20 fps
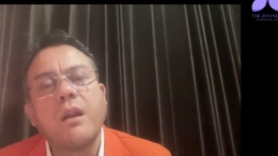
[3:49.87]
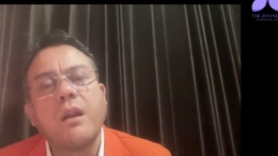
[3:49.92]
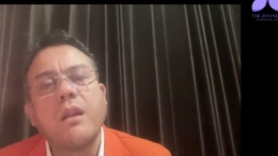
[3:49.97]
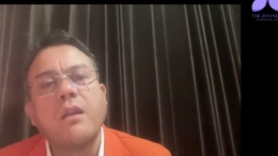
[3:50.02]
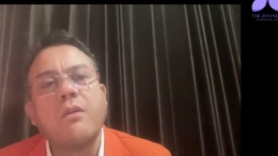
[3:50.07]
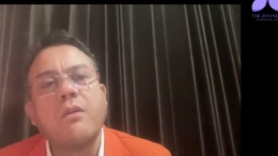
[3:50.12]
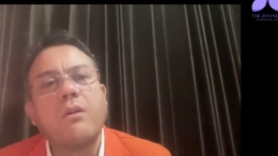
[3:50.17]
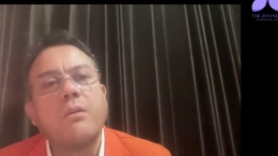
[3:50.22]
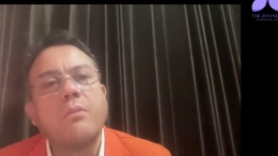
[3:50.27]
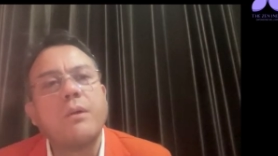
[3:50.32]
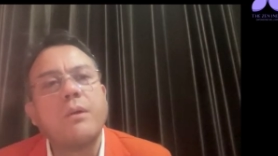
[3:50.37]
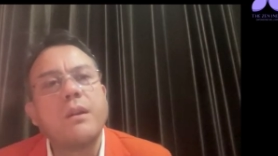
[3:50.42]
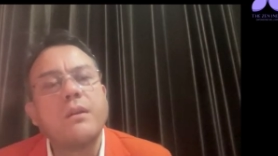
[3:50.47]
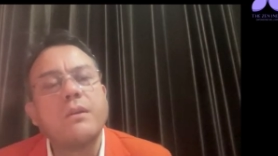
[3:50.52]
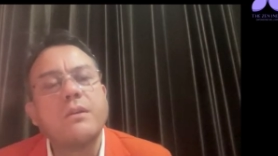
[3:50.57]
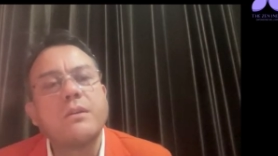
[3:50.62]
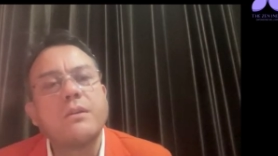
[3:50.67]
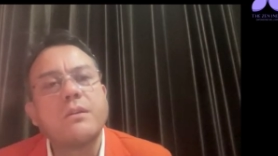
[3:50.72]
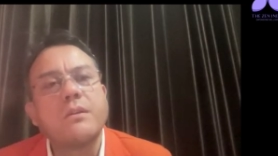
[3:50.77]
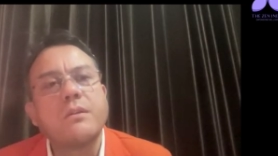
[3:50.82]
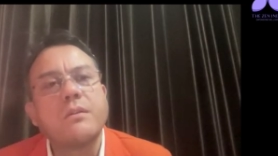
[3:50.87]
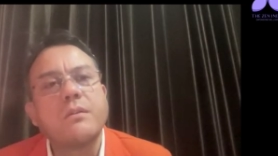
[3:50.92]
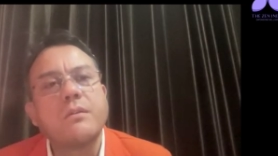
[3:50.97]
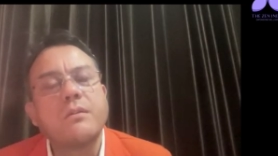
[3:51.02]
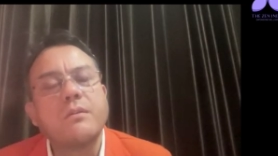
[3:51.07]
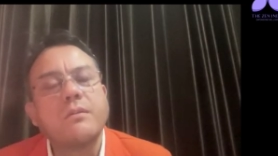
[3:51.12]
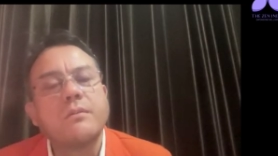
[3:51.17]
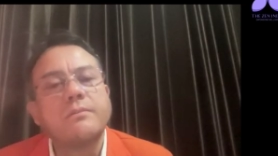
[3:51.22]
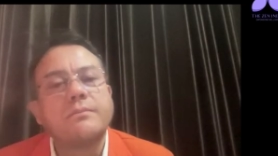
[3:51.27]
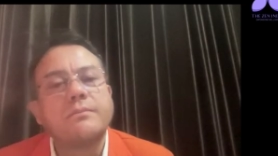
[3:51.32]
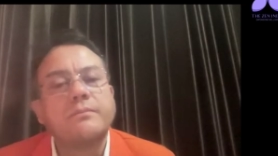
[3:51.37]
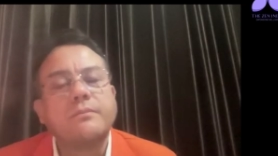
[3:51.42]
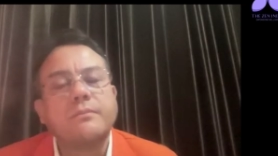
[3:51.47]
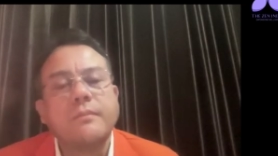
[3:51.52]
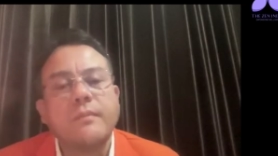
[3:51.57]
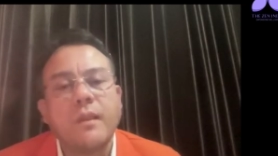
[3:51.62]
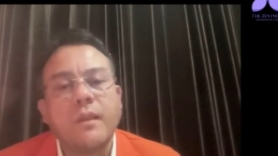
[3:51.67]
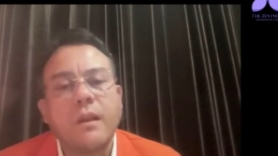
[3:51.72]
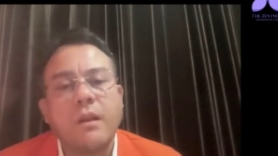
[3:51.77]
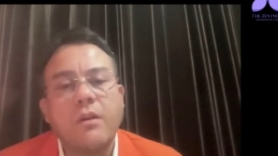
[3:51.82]
current government is
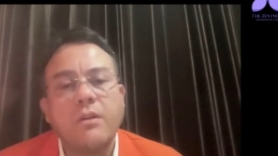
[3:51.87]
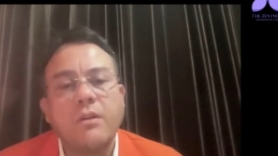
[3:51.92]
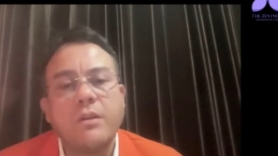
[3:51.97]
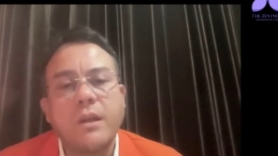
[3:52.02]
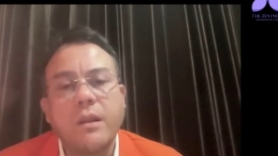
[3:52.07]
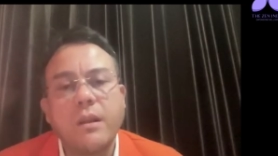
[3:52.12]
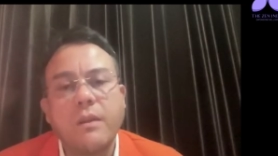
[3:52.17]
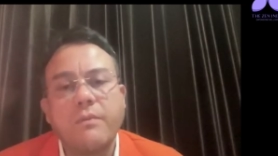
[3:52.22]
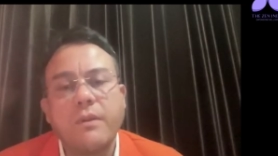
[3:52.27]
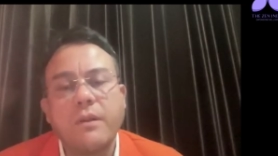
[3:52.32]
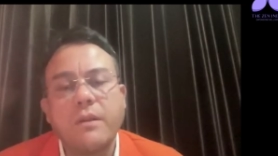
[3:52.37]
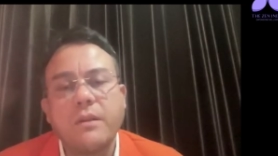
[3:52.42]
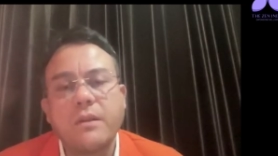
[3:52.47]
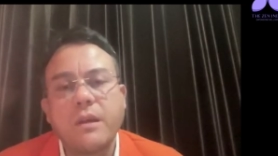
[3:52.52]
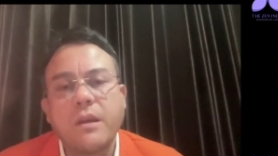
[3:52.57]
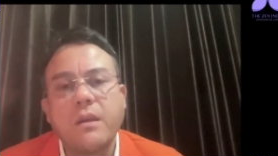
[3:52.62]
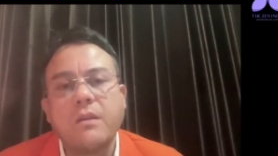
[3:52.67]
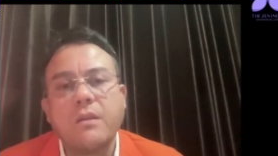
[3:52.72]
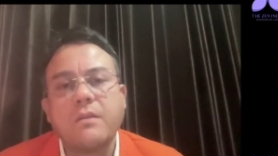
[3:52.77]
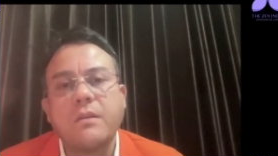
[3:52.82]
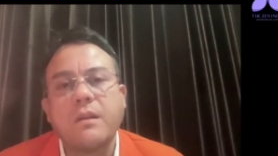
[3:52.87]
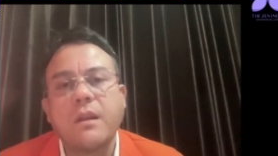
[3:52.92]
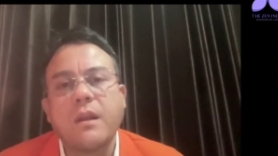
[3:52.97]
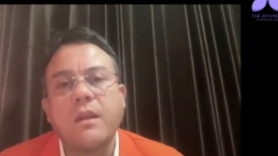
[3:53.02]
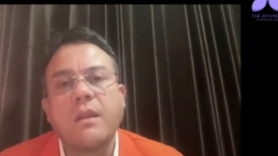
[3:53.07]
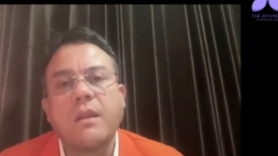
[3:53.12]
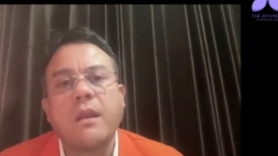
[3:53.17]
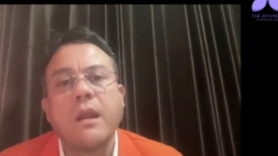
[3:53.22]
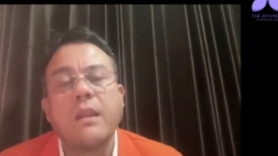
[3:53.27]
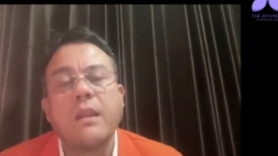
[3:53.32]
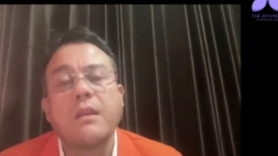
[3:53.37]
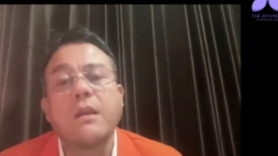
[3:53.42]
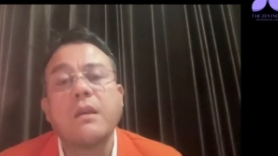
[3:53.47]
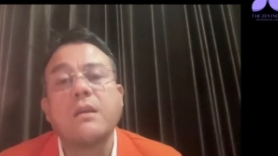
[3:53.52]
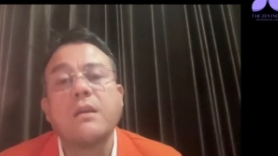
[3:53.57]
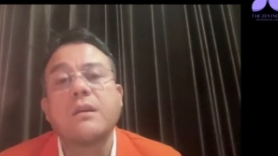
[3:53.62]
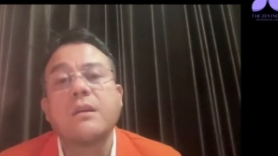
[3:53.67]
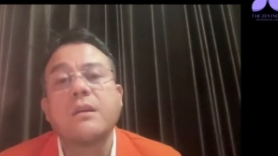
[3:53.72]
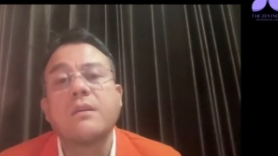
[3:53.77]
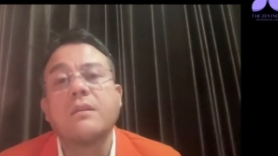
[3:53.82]
launching different schemes like
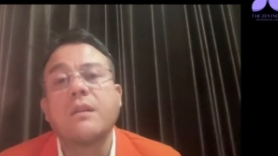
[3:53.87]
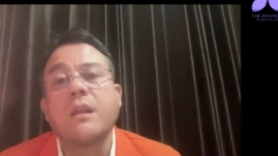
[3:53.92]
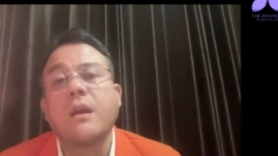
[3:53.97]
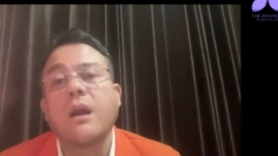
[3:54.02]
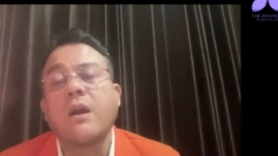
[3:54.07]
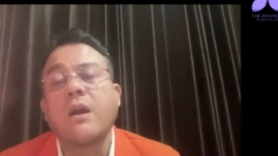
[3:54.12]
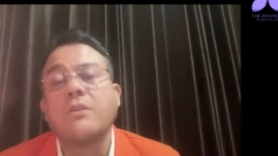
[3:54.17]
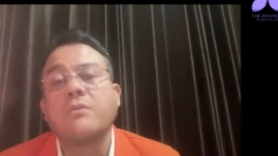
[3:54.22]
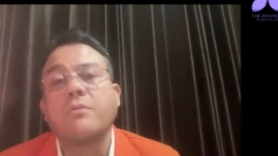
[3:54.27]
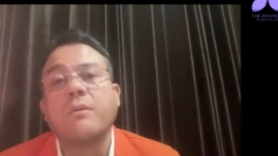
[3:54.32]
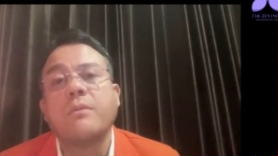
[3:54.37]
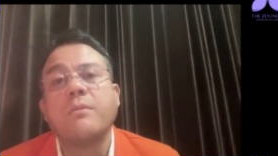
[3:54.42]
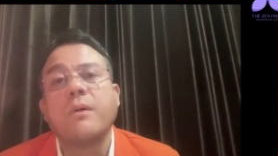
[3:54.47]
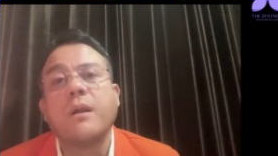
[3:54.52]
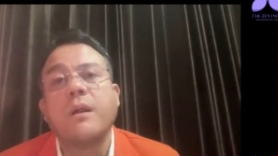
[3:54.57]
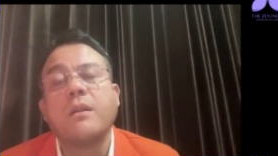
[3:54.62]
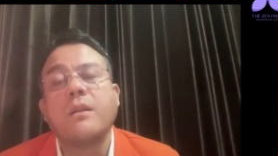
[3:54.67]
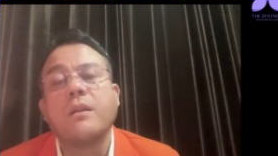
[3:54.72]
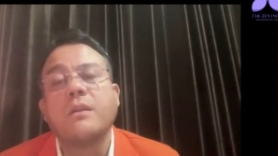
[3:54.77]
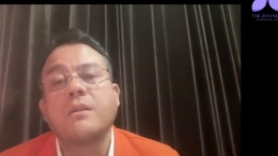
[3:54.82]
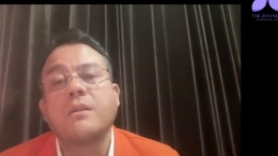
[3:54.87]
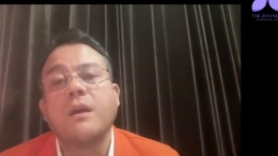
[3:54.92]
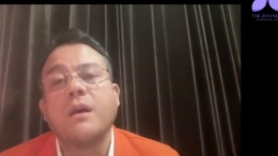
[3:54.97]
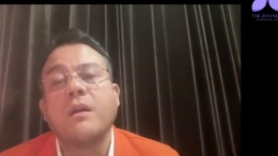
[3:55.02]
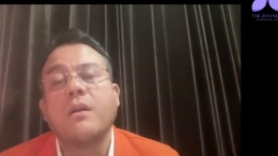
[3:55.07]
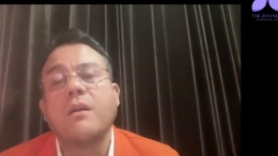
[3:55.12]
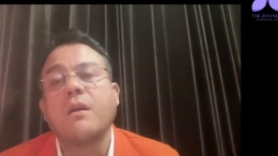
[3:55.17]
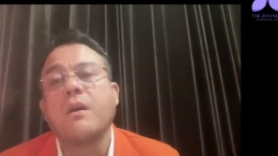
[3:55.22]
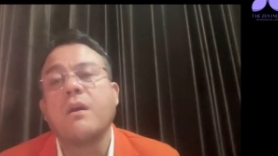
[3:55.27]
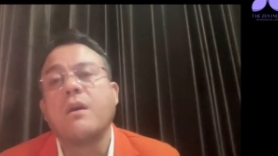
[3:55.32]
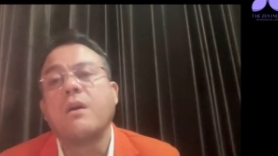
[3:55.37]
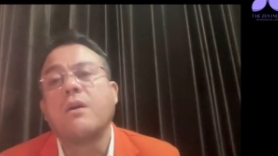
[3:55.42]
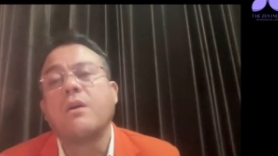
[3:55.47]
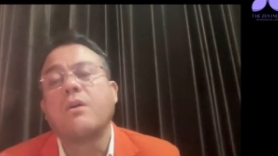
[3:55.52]
healthcare schemes, like Ayushman Bharat is there,